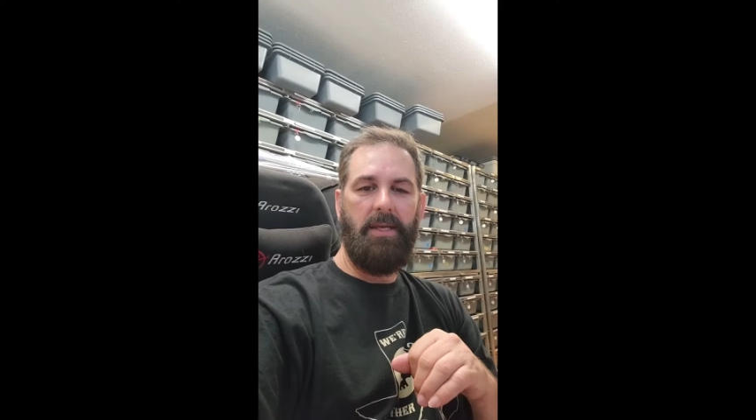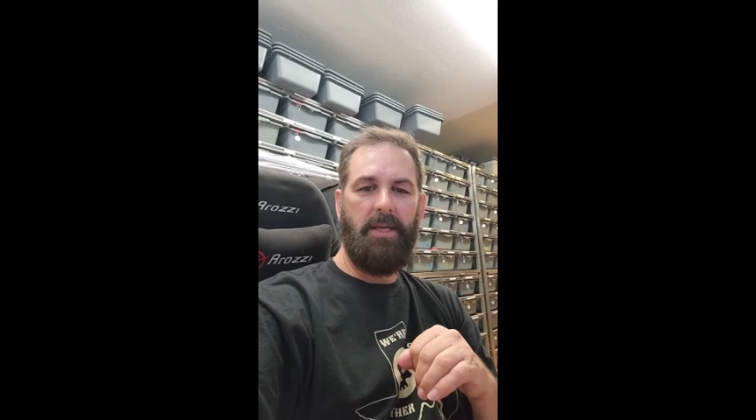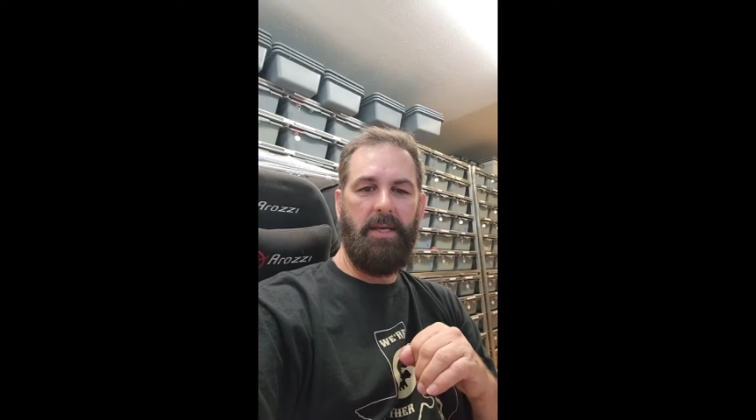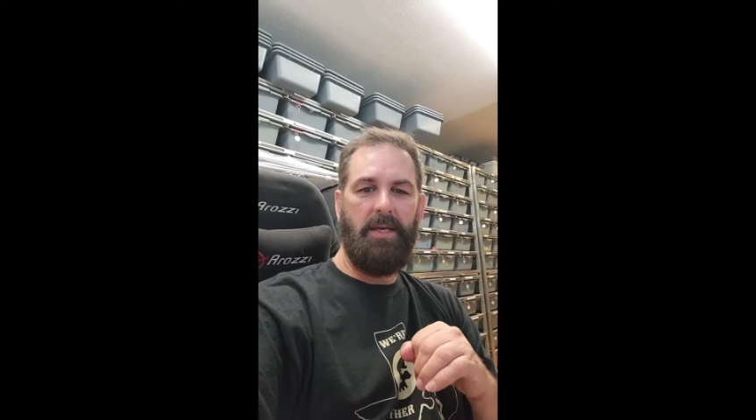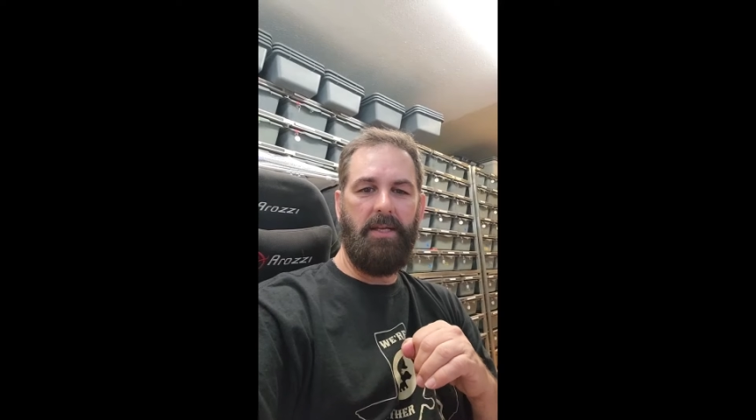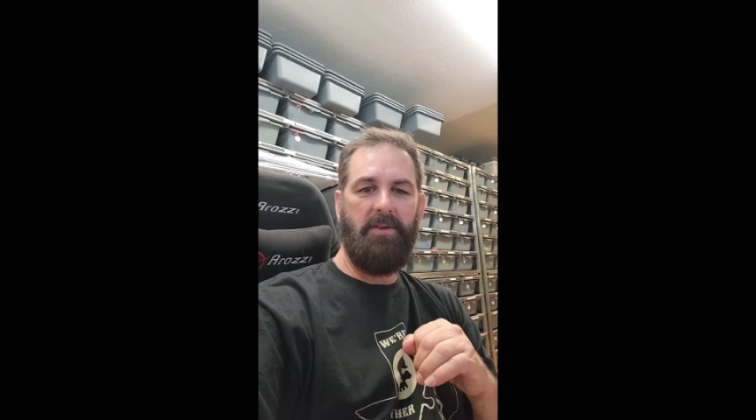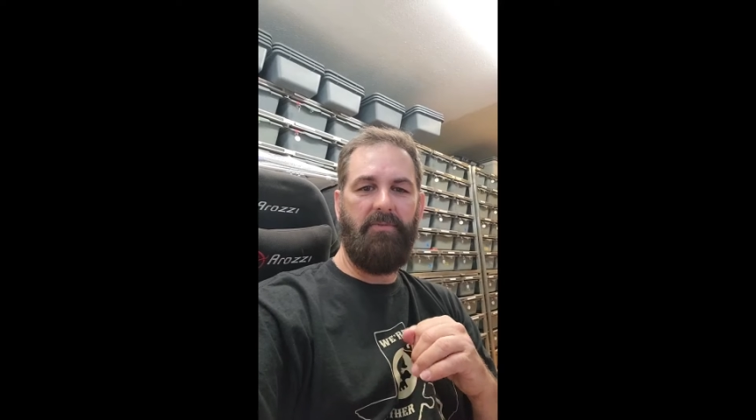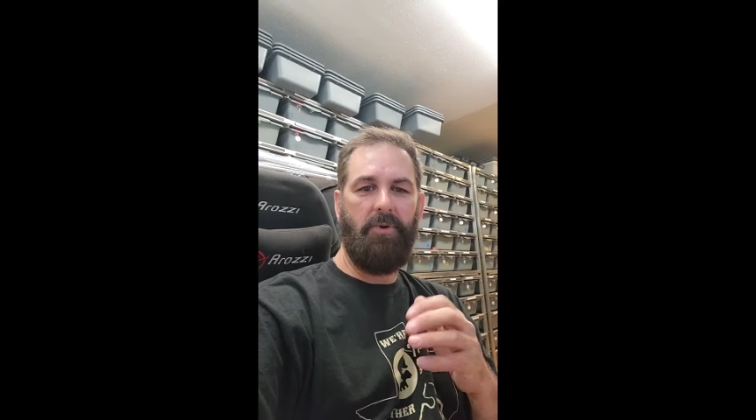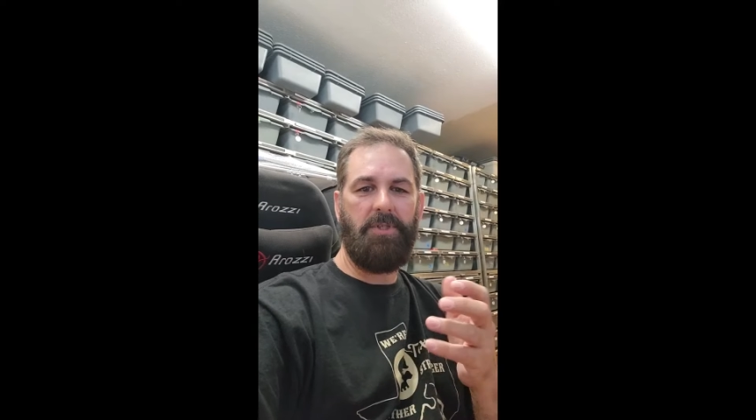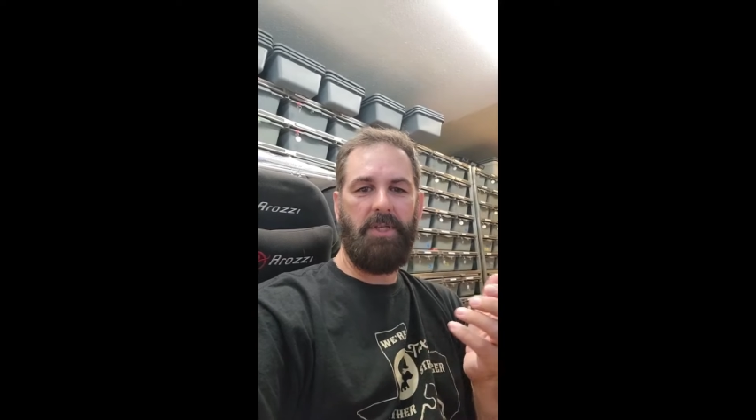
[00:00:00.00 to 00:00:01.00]
And
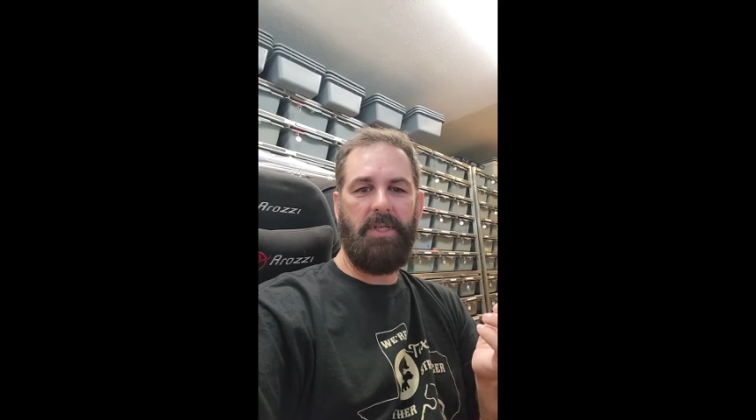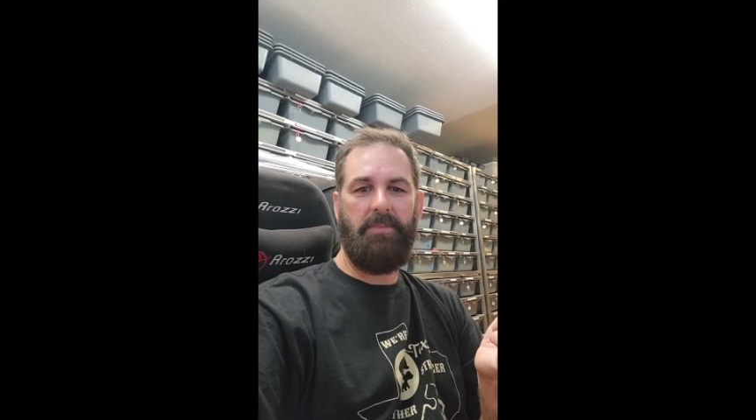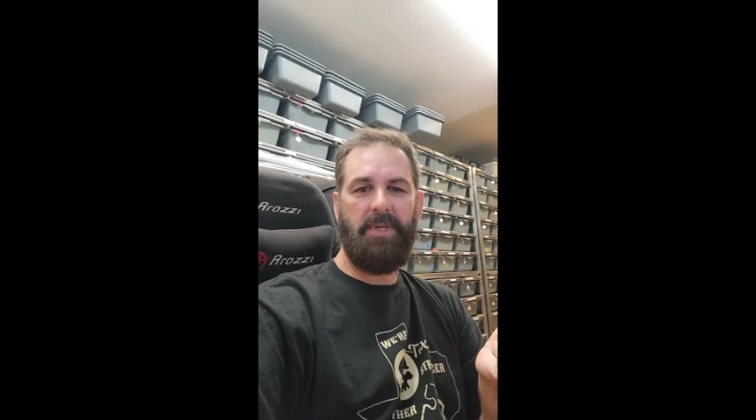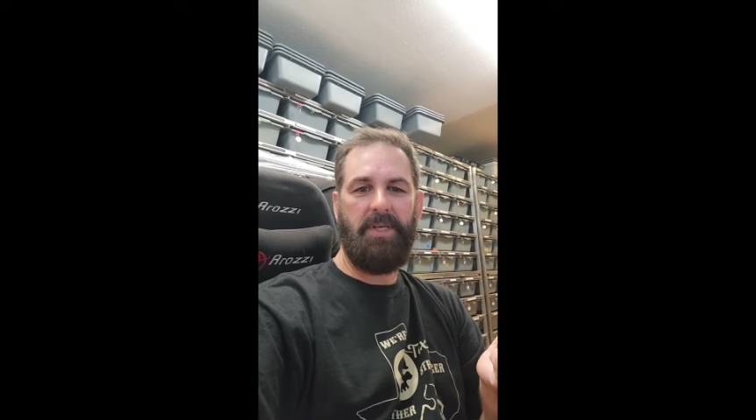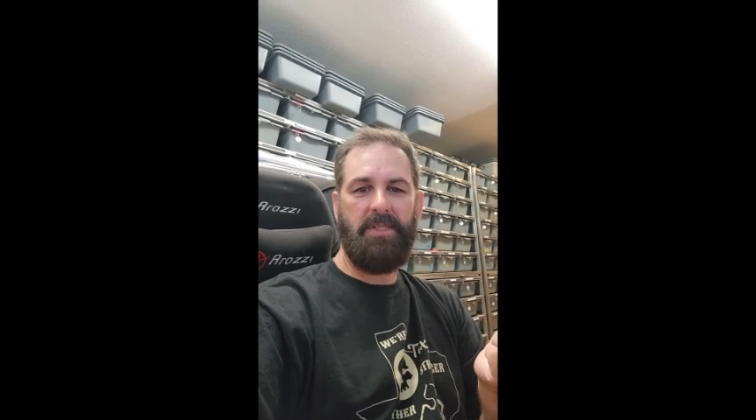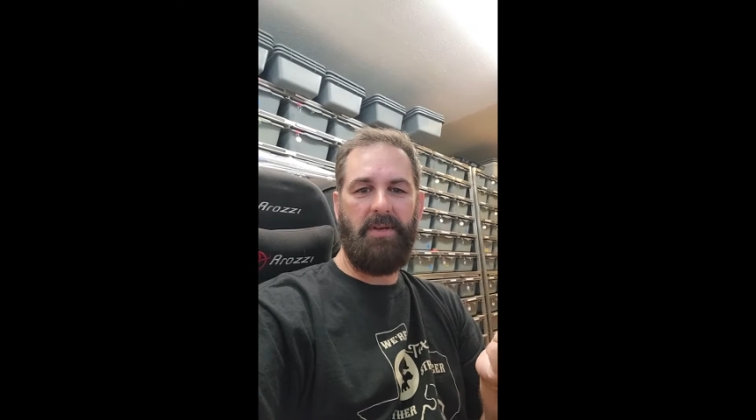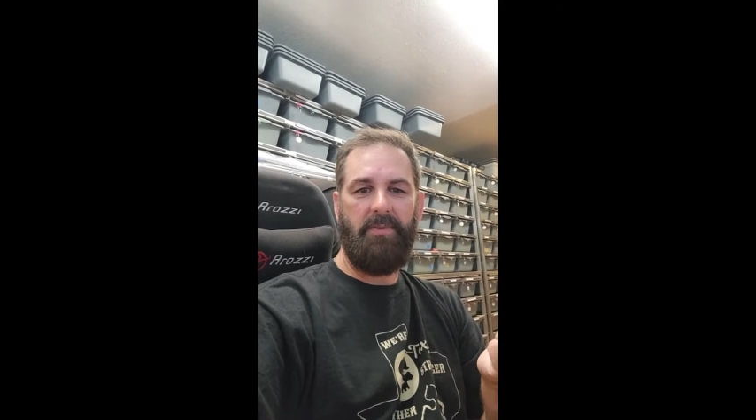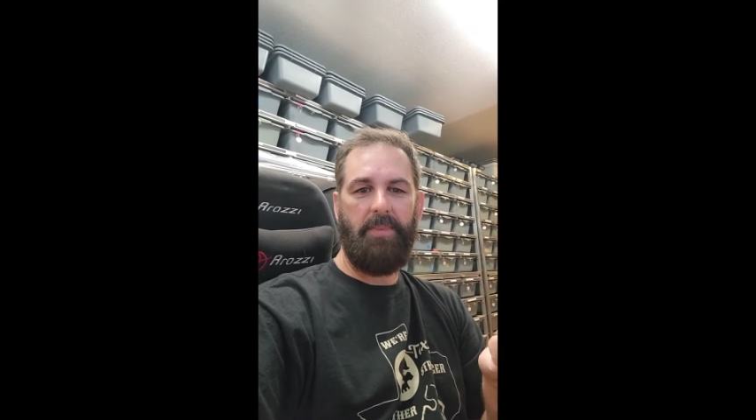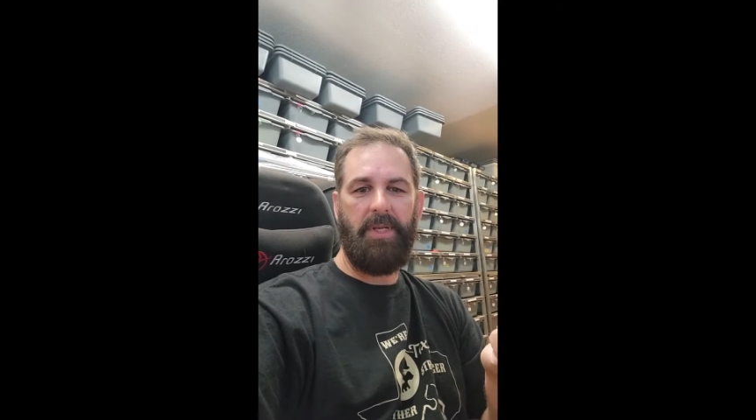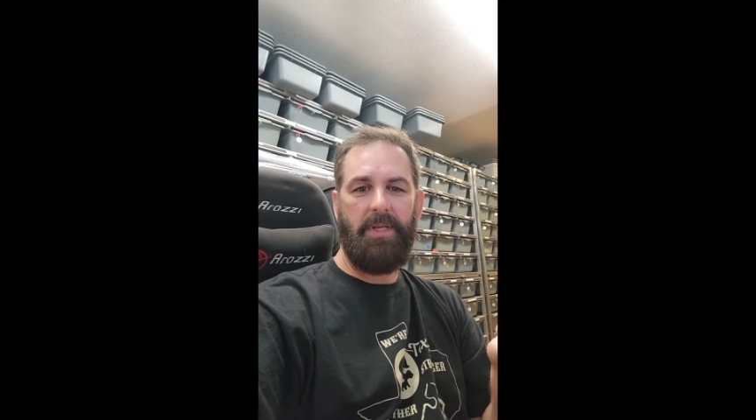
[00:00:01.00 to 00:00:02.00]
unfortunately, because
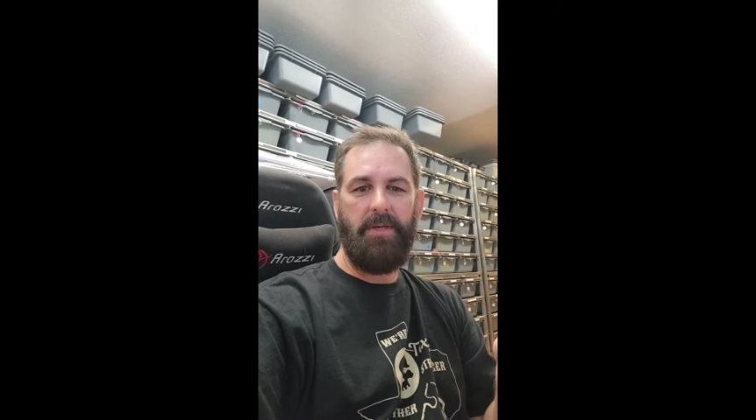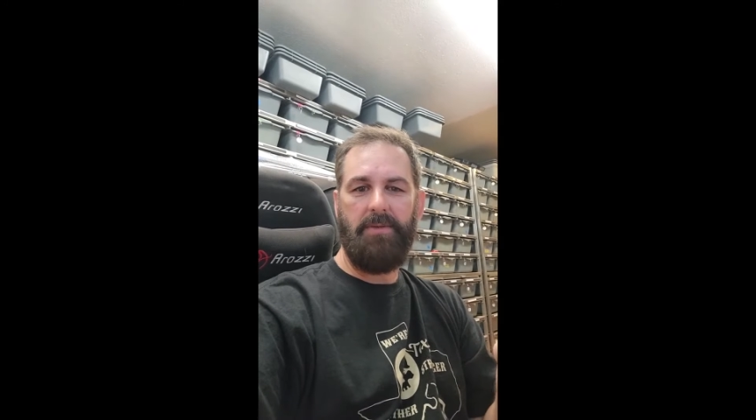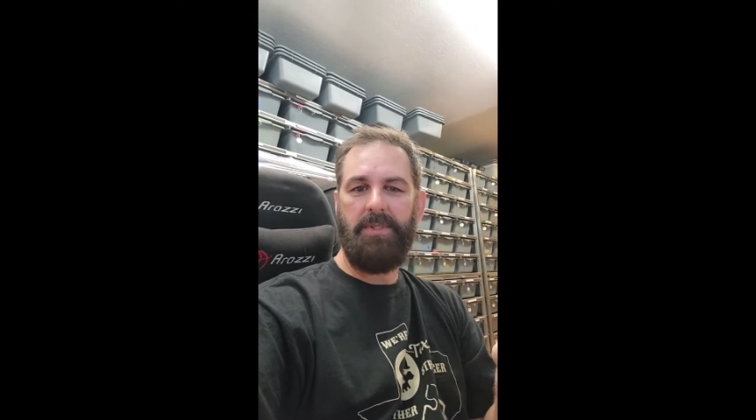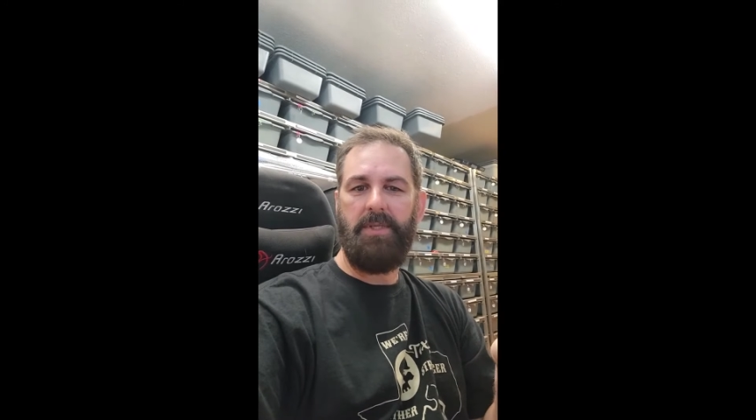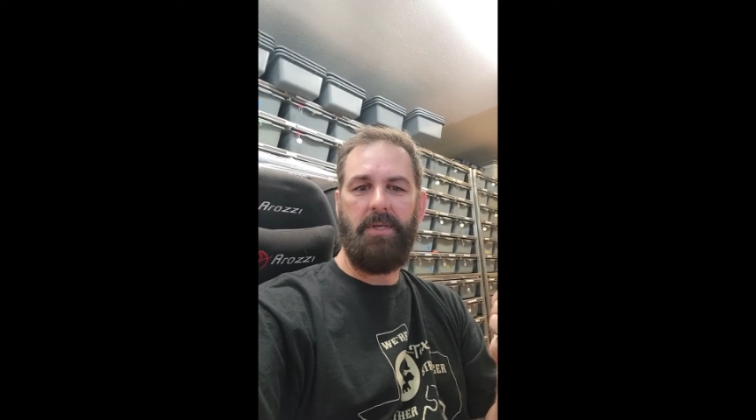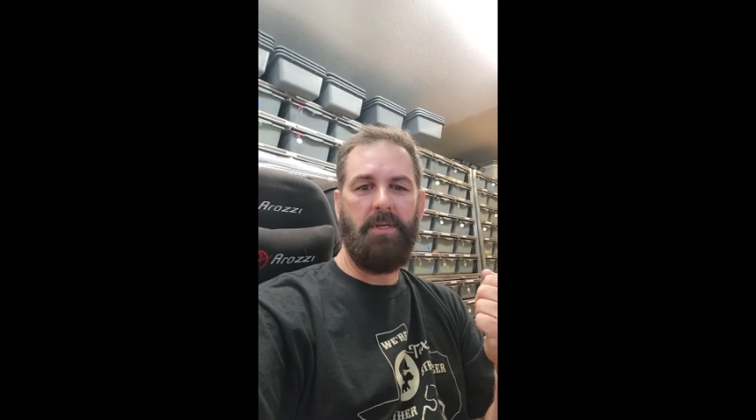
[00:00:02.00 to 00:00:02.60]
everybody knows,